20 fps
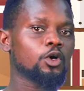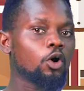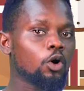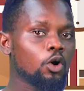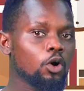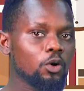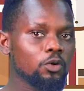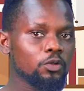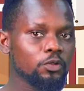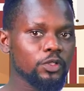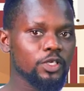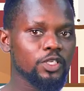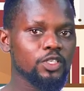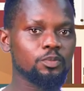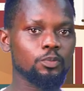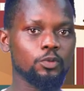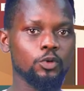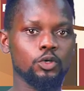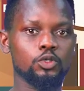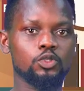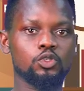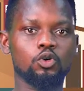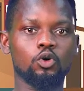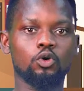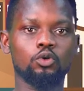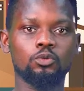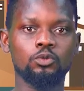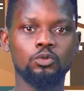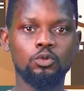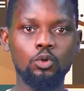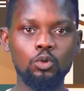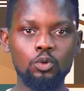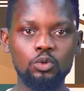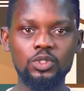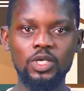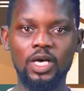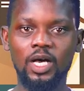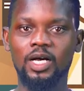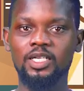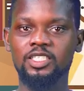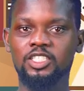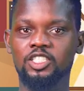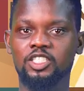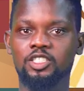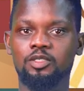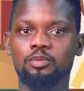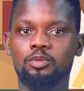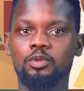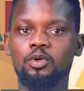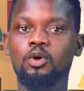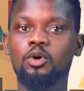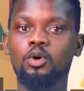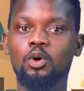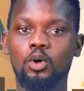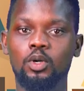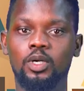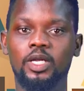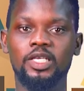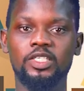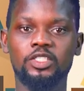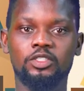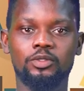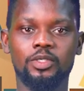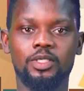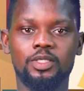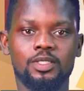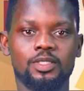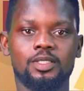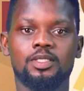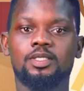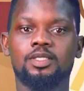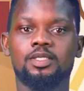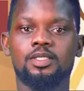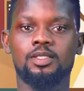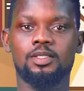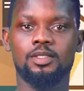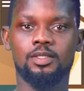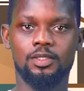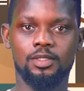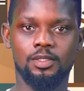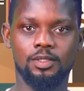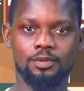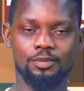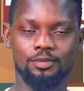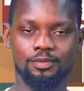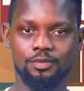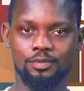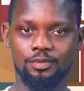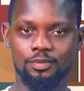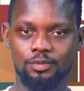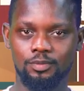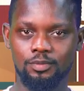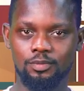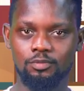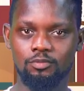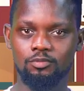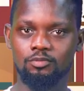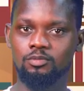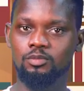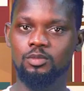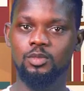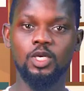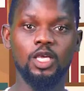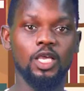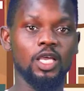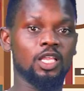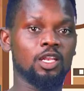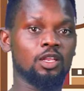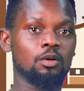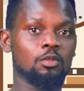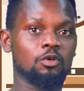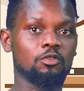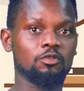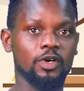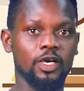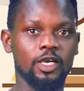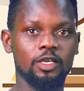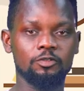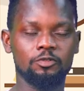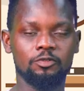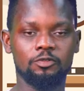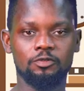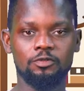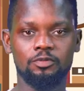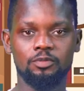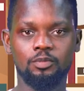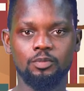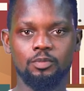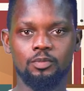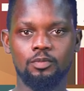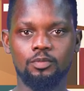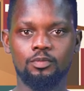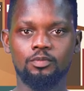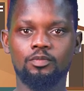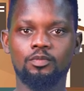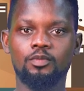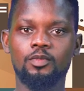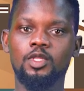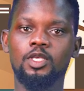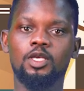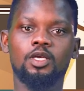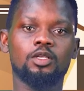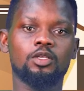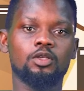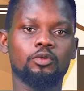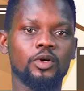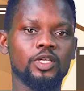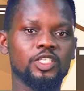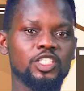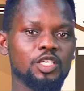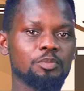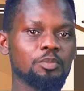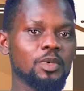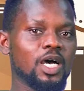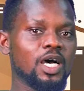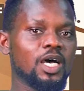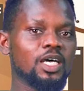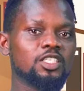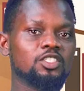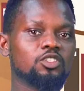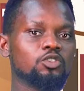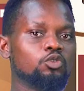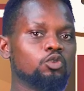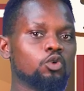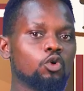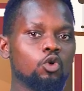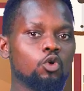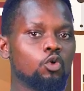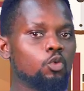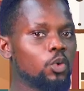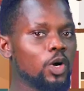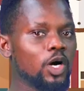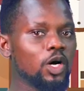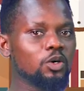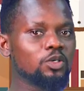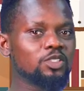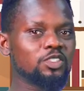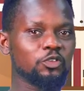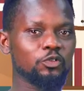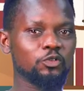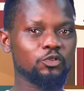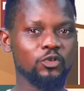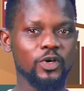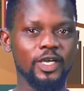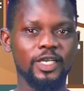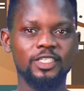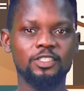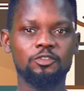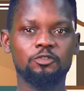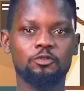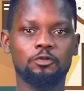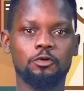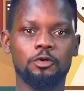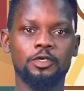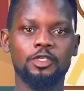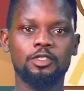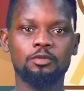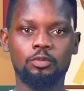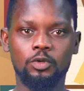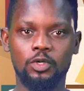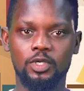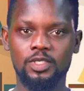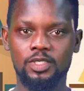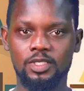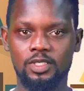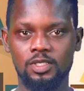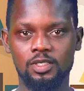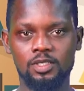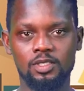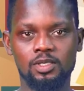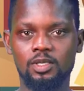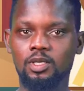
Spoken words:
All these brought untold hardship on Nigerian citizens. And number 5, the regime had no well-defined foreign policy